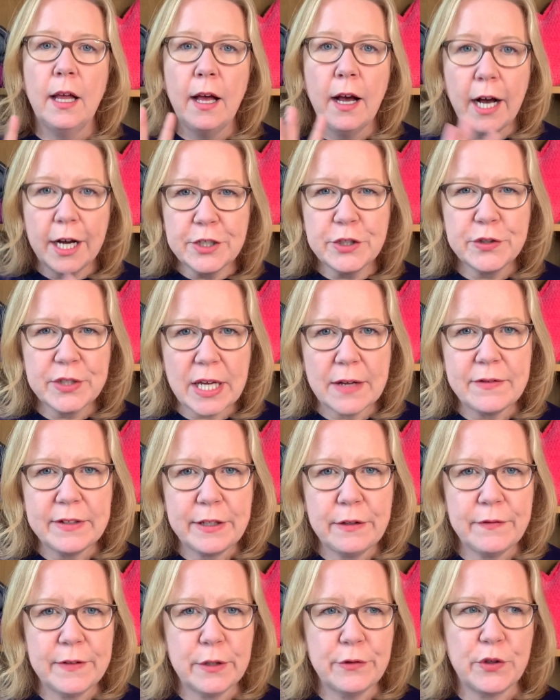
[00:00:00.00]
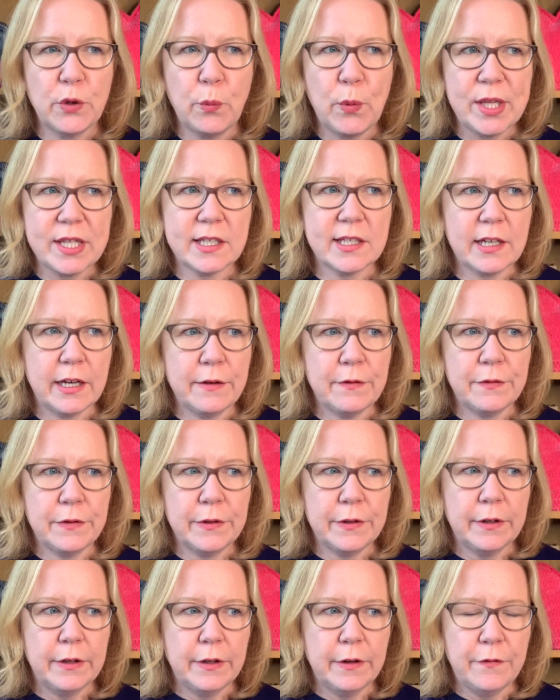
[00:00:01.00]
I do definitely feel that once I've
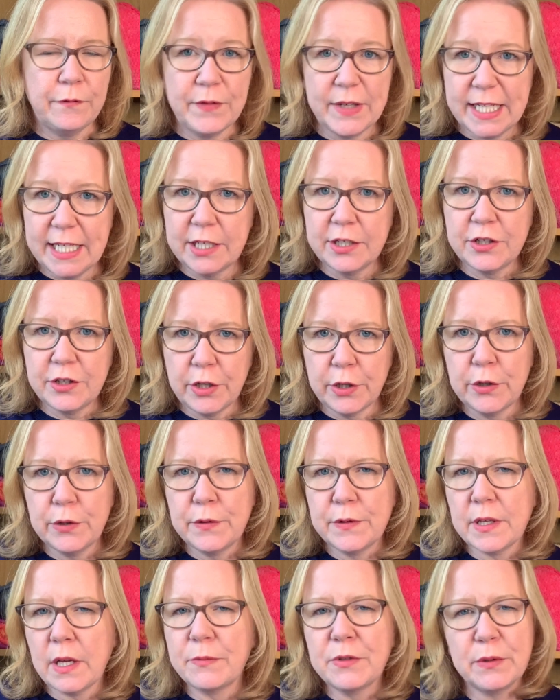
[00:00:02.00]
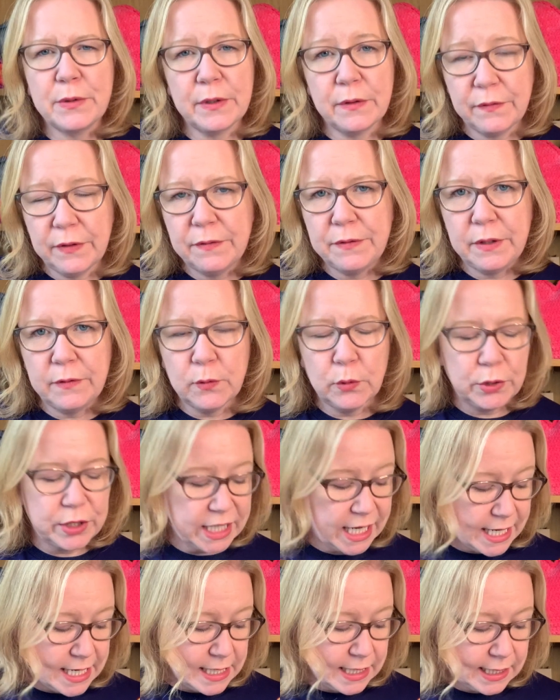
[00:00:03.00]
finished those, I'm doing 54
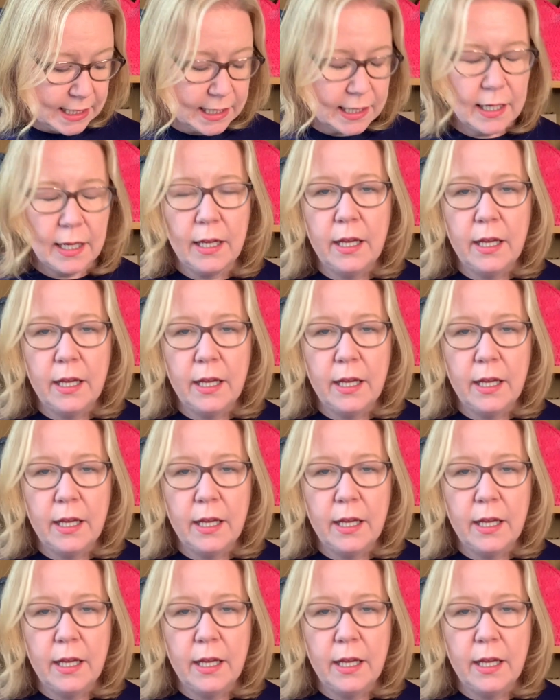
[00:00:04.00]
days